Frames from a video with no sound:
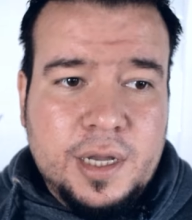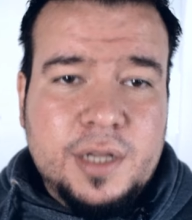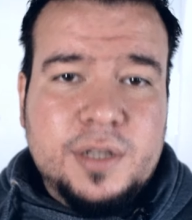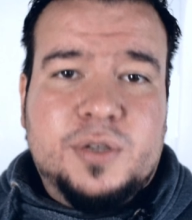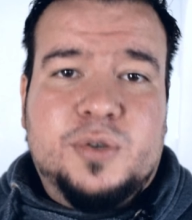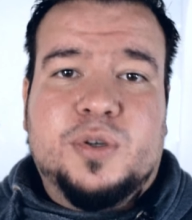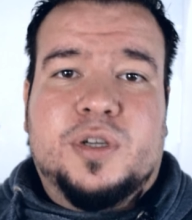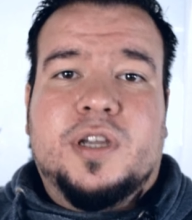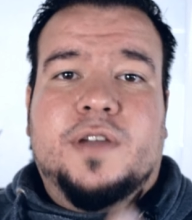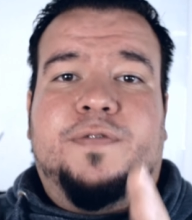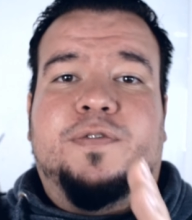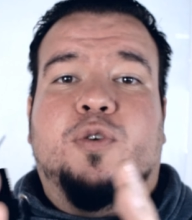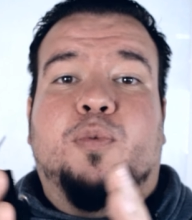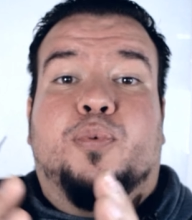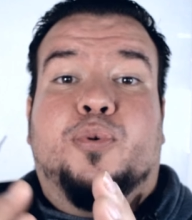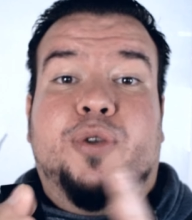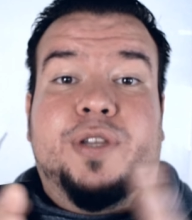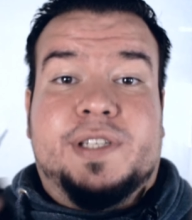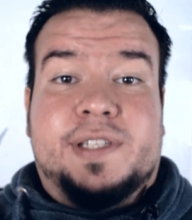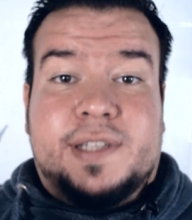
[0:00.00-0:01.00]
to give you
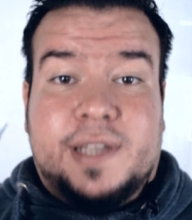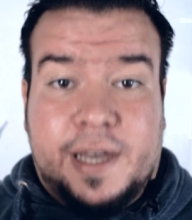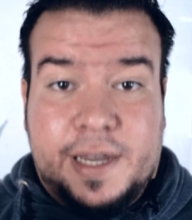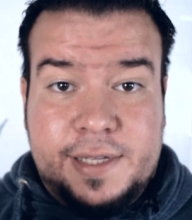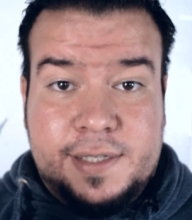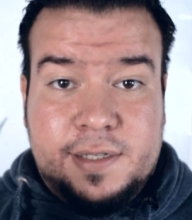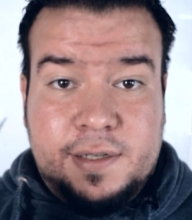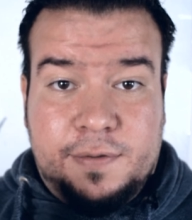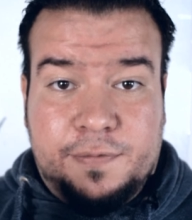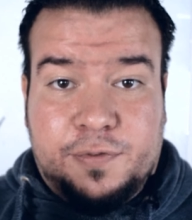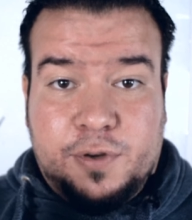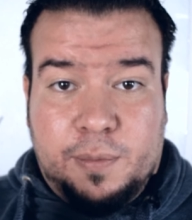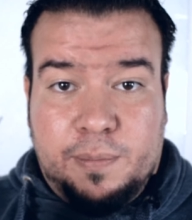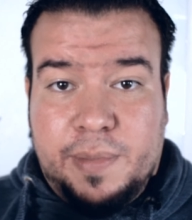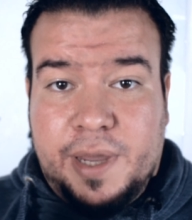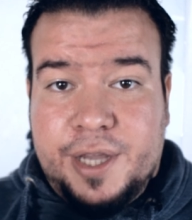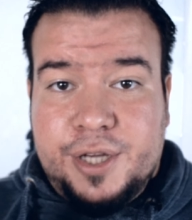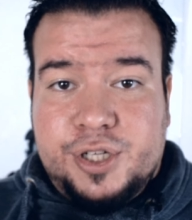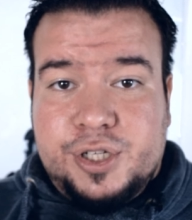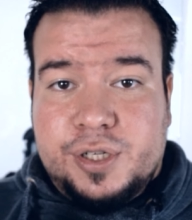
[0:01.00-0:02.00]
precise
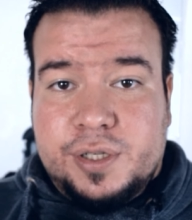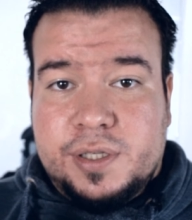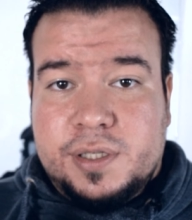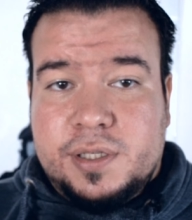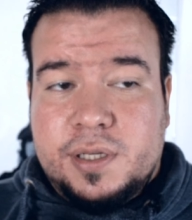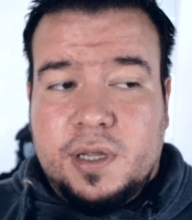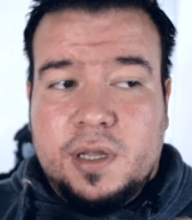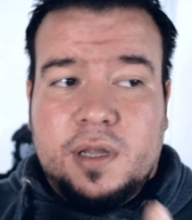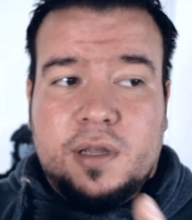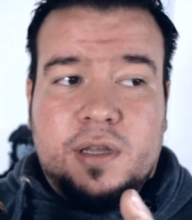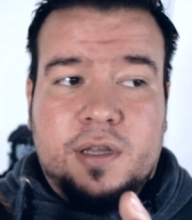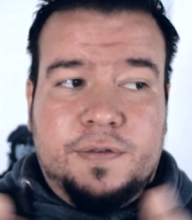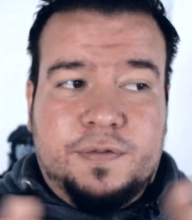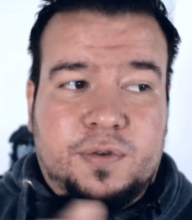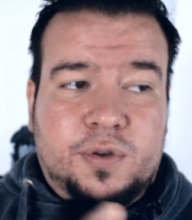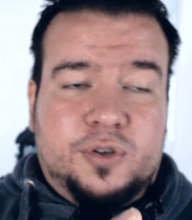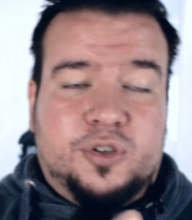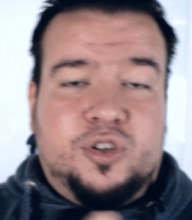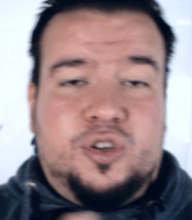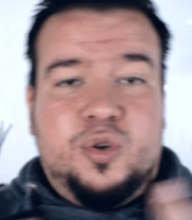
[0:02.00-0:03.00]
informations if
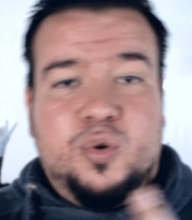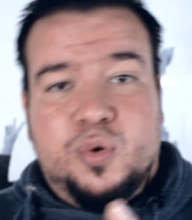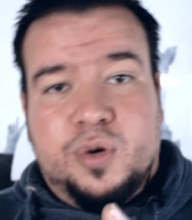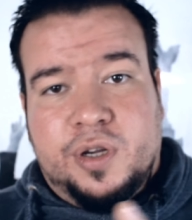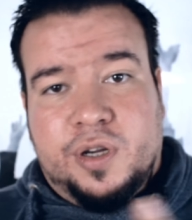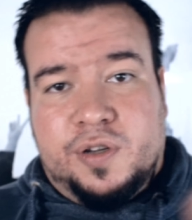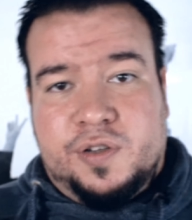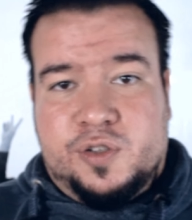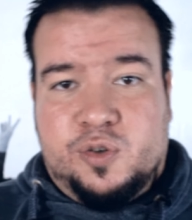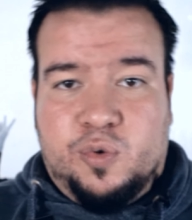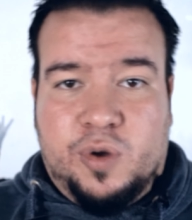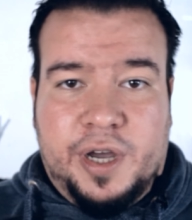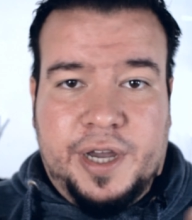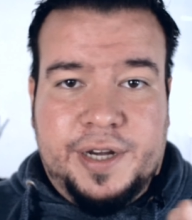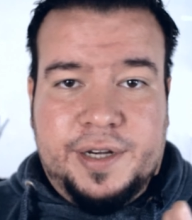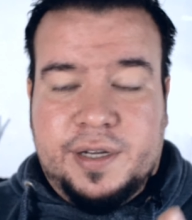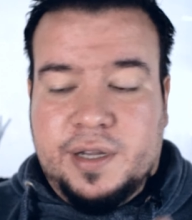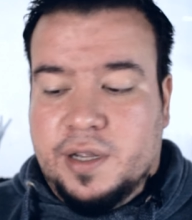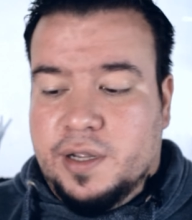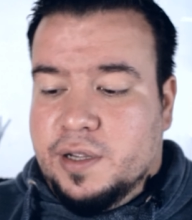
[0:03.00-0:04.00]
your tuning is right.